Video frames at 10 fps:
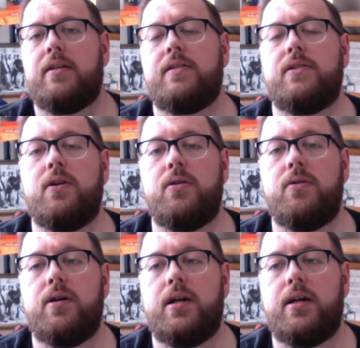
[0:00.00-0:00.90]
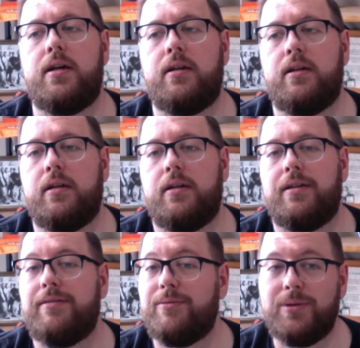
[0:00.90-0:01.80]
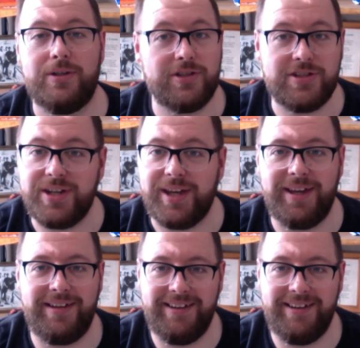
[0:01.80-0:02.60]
So we'll see.